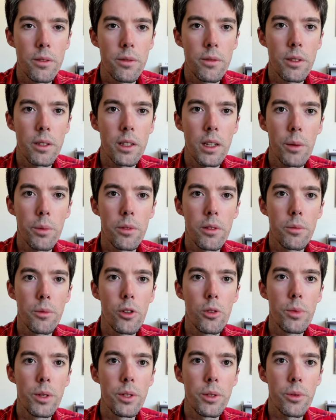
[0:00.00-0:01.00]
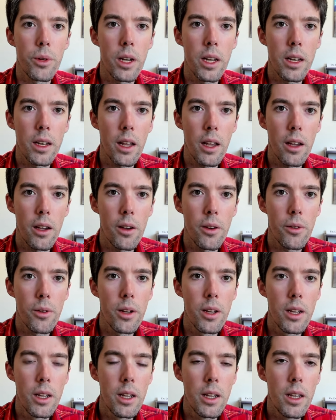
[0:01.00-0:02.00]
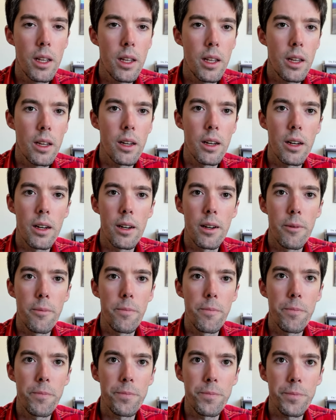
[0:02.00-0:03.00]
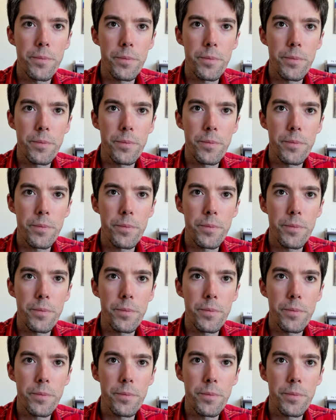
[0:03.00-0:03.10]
in a couple of moments right now. Um,